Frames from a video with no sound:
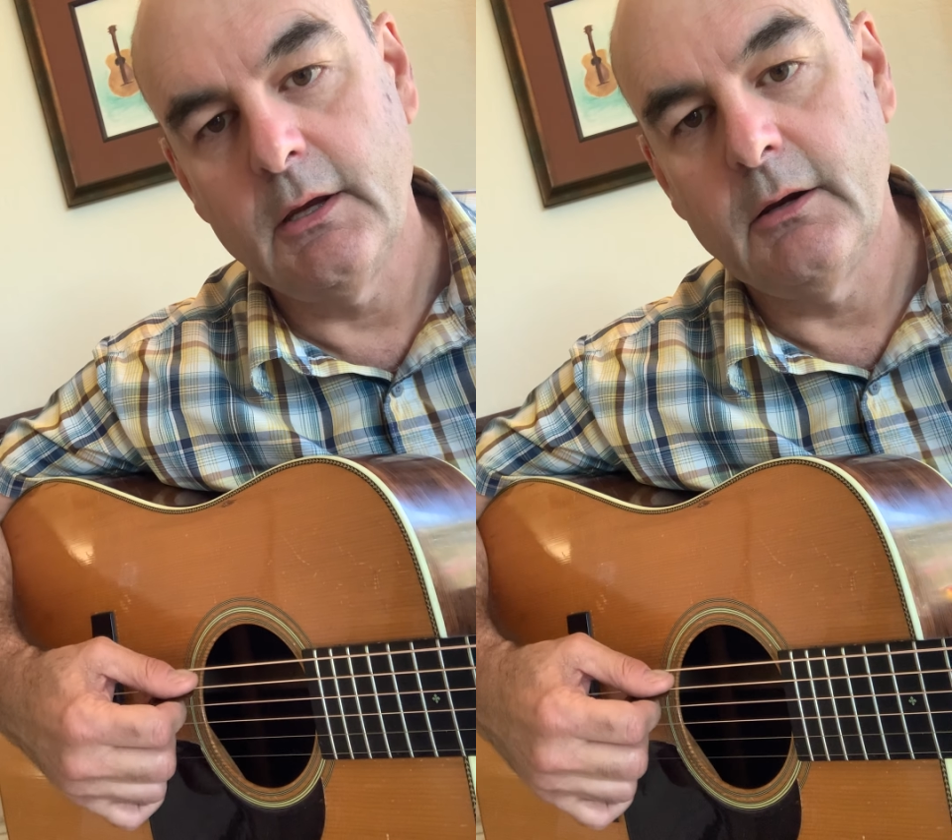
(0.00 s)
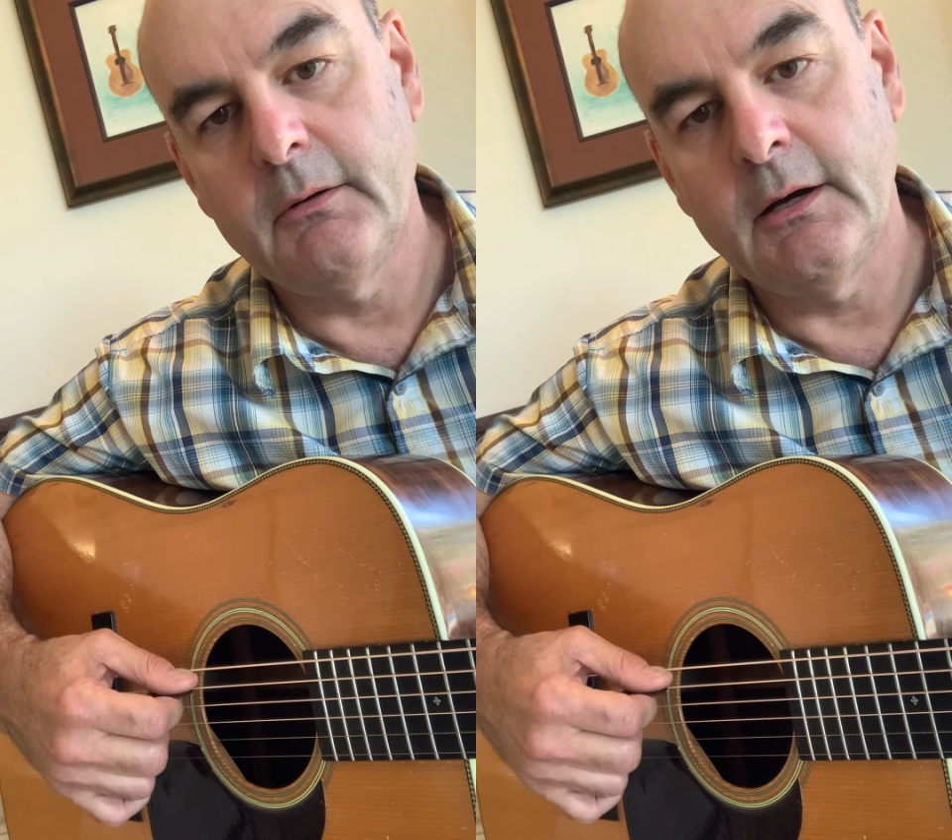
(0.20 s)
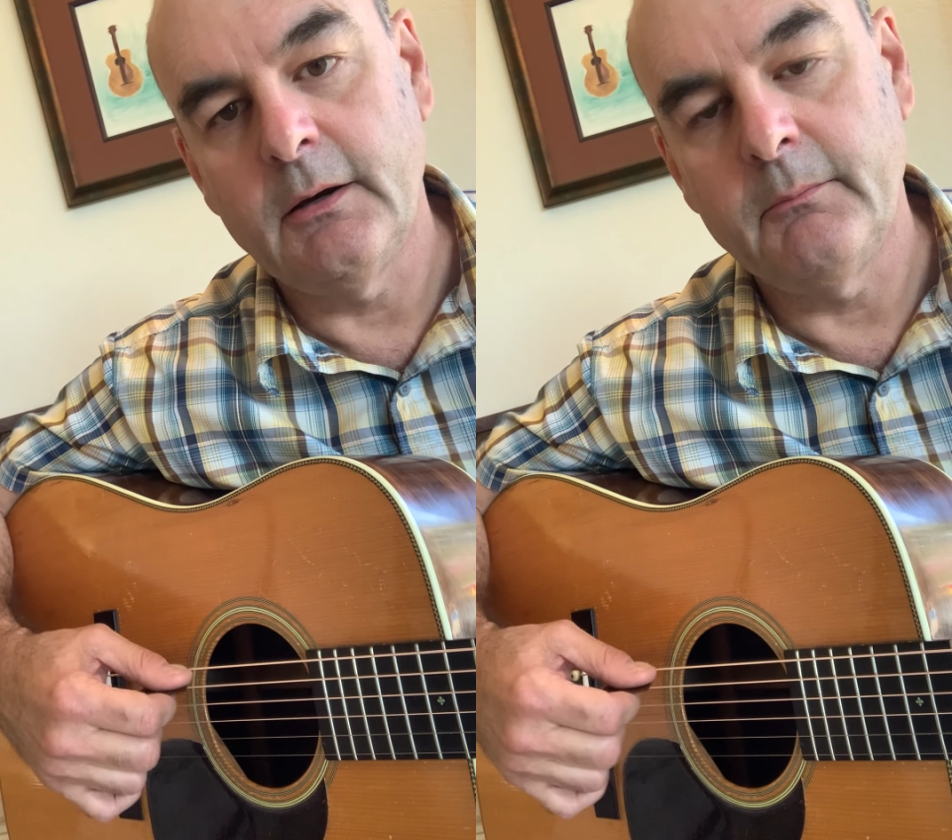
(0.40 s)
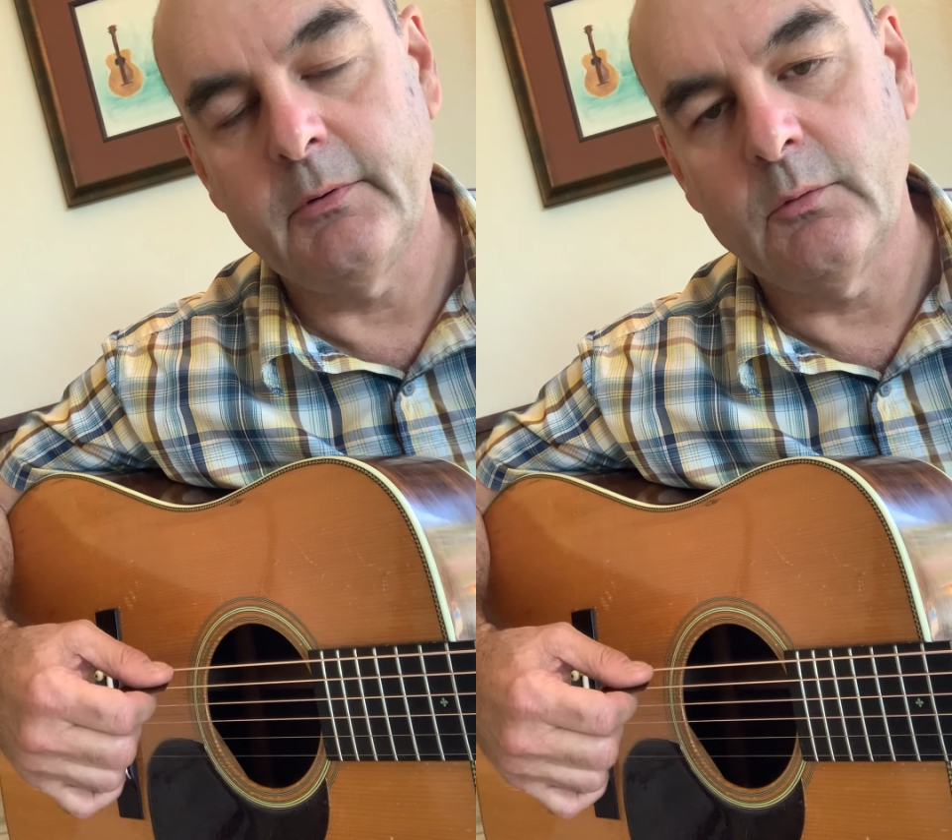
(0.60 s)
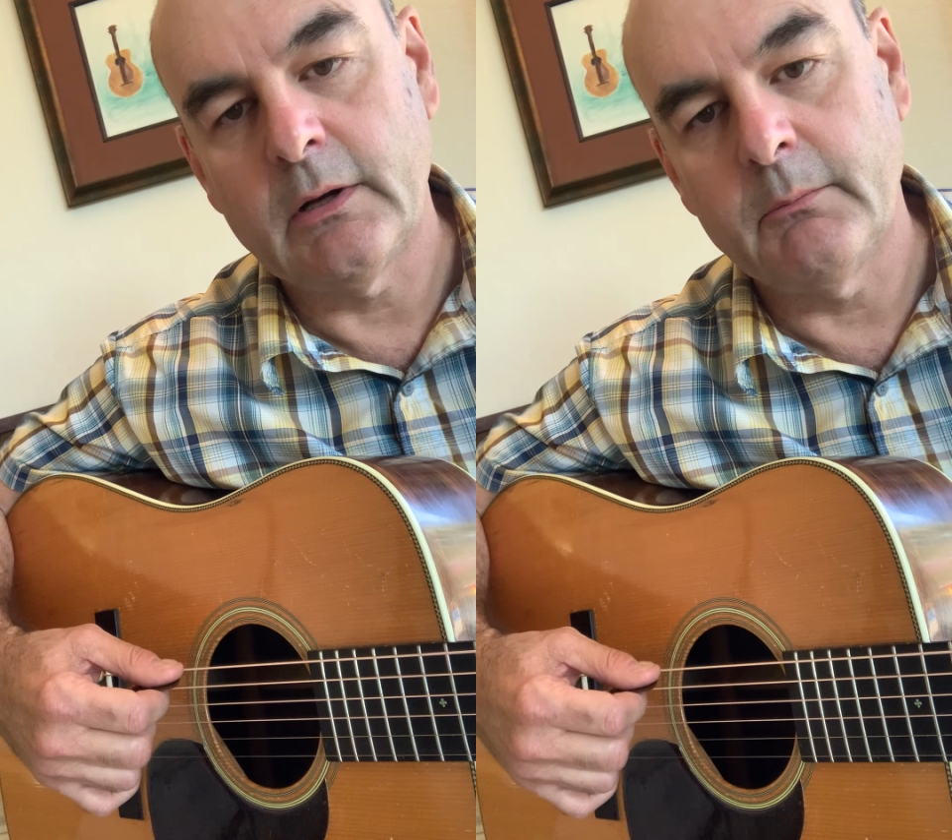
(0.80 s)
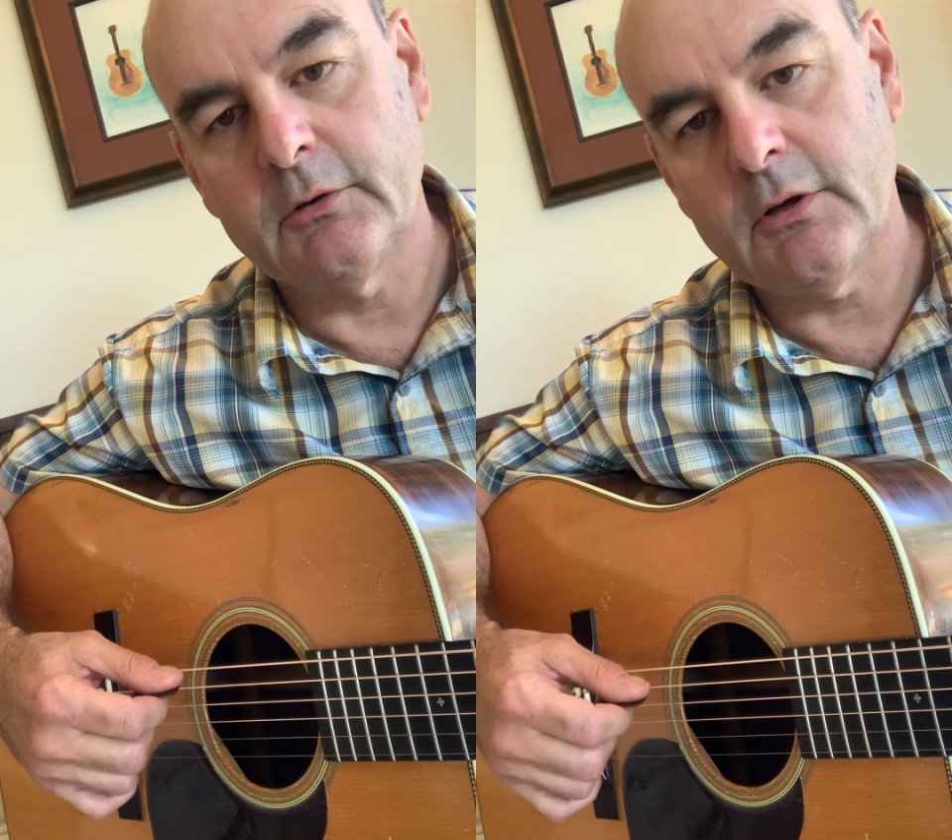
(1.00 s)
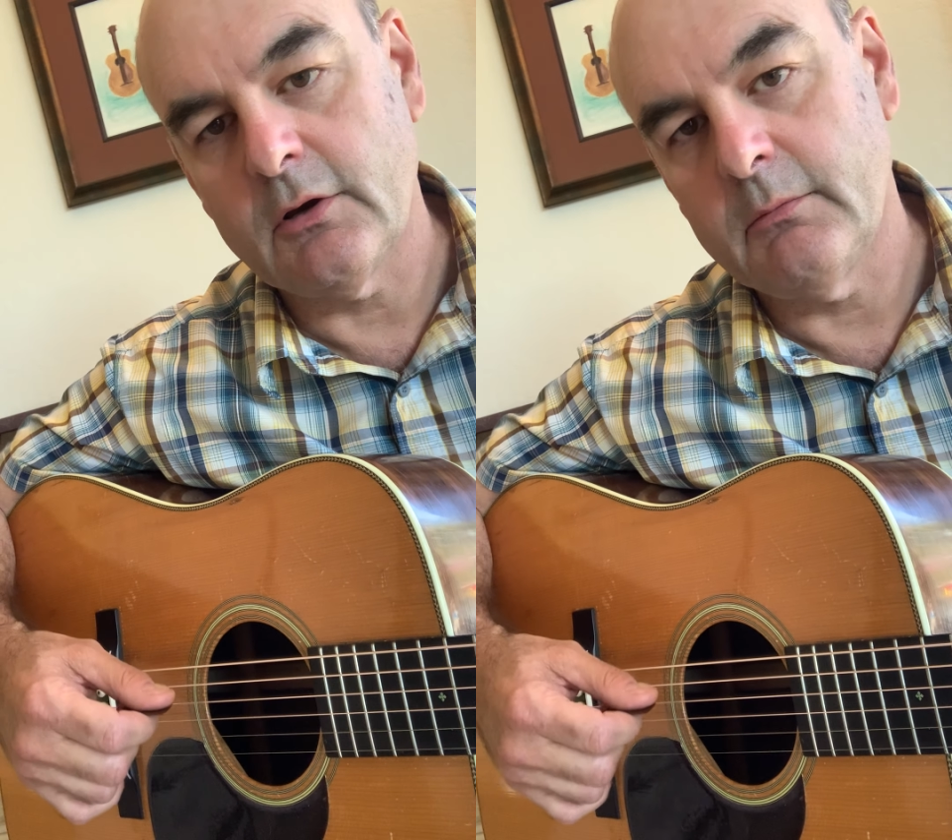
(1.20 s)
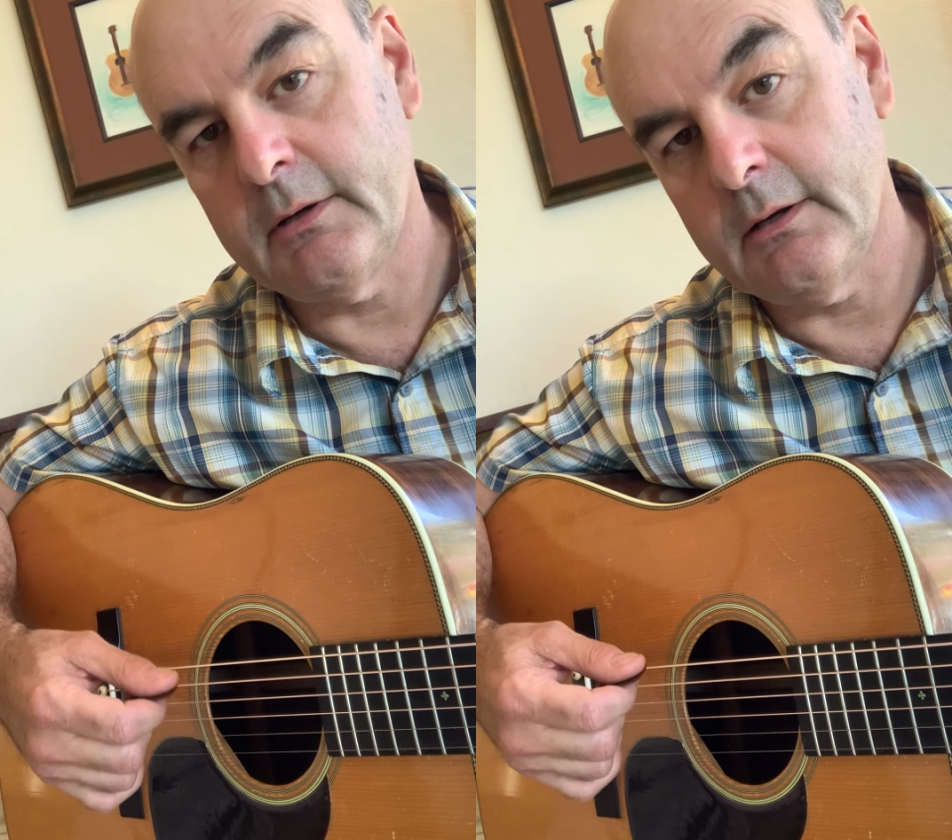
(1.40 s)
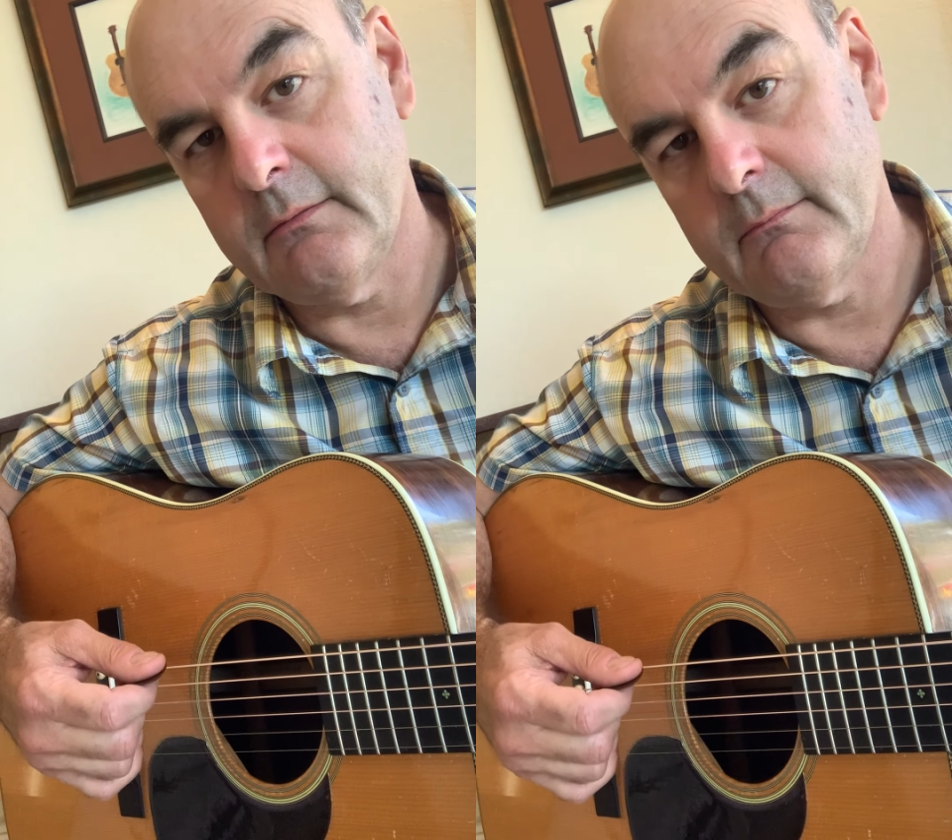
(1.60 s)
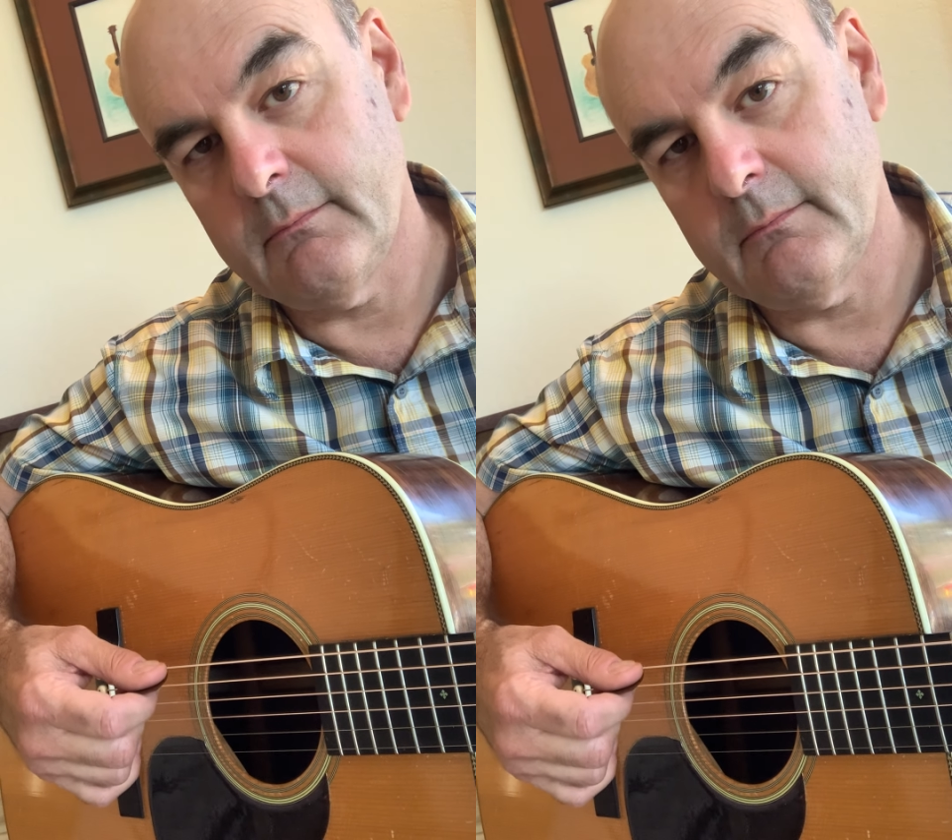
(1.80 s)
But what I'm going to talk about